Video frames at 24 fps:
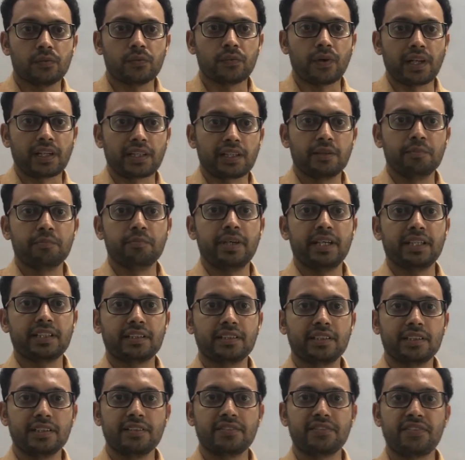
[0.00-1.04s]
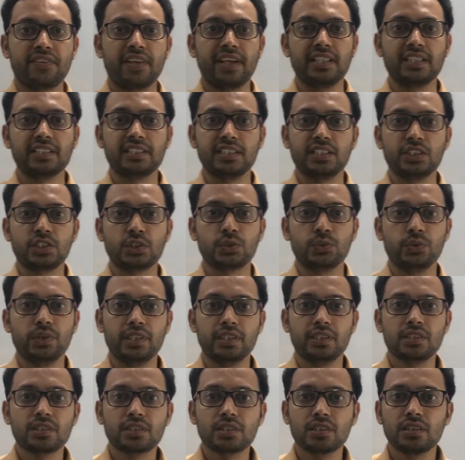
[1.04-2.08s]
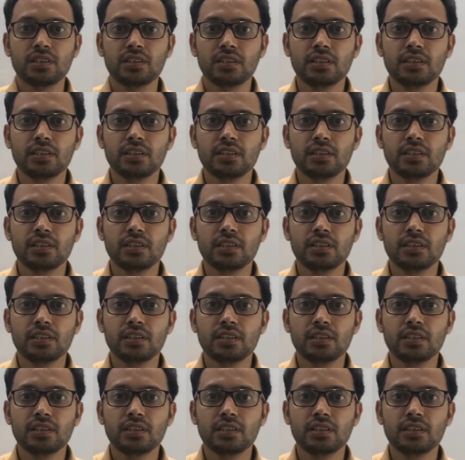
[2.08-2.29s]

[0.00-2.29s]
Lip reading: Welcome back, dear friends and students.